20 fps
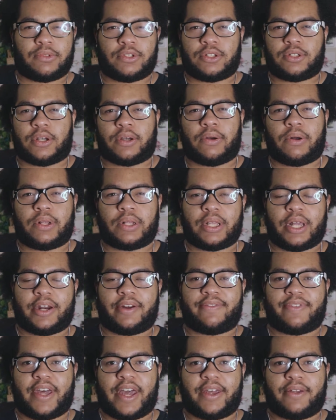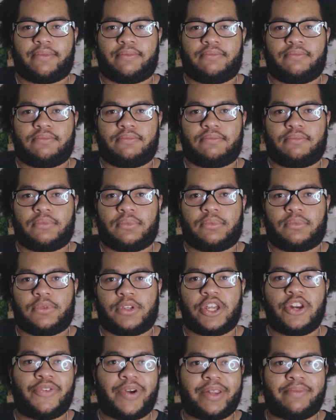show a lot of that.
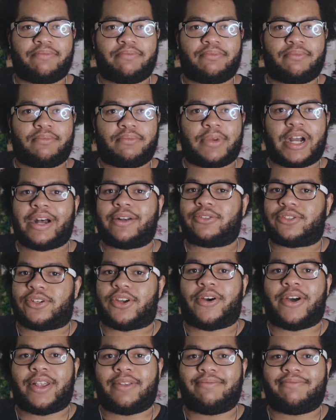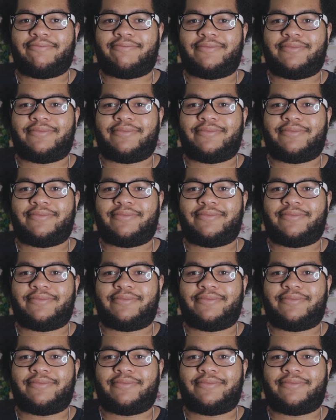You know what? I'll show it.